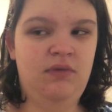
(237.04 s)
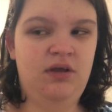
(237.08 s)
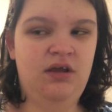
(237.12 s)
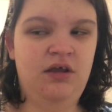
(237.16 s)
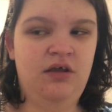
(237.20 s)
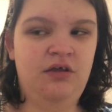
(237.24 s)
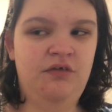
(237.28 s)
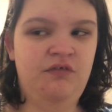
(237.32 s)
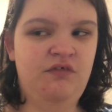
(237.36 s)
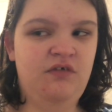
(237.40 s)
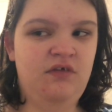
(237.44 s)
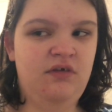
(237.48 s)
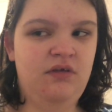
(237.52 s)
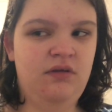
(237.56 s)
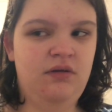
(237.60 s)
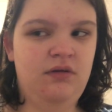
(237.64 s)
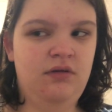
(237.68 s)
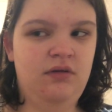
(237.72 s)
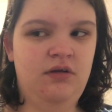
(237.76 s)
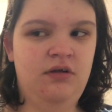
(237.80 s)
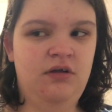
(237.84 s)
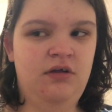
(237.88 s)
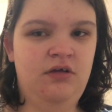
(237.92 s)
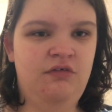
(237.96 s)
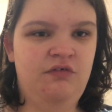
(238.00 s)

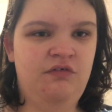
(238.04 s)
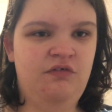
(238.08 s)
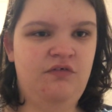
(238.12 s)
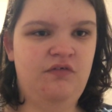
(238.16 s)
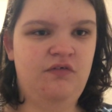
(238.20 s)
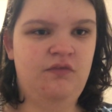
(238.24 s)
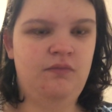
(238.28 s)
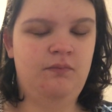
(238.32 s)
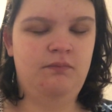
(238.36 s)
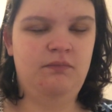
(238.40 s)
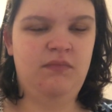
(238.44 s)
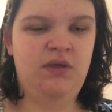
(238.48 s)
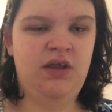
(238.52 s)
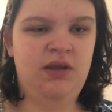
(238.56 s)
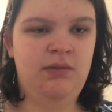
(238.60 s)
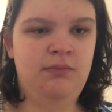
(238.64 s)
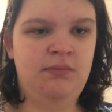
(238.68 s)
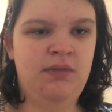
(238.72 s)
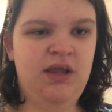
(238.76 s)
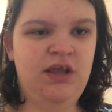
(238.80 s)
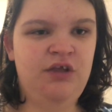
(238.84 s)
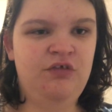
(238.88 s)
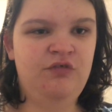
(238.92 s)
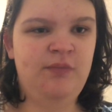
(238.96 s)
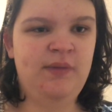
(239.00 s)
Because it
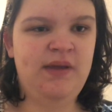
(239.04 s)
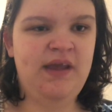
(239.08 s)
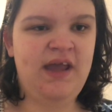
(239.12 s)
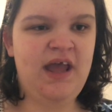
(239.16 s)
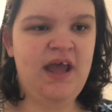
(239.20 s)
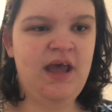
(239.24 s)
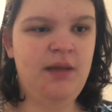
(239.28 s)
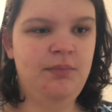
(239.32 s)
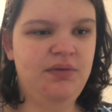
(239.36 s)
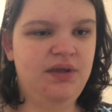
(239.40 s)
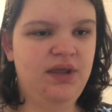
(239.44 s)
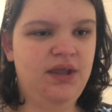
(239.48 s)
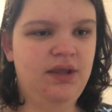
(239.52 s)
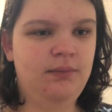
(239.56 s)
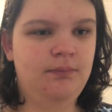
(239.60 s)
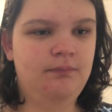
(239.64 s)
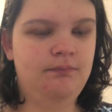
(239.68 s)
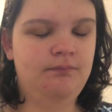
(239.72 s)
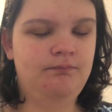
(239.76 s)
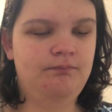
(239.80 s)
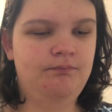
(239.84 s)
makes me happy.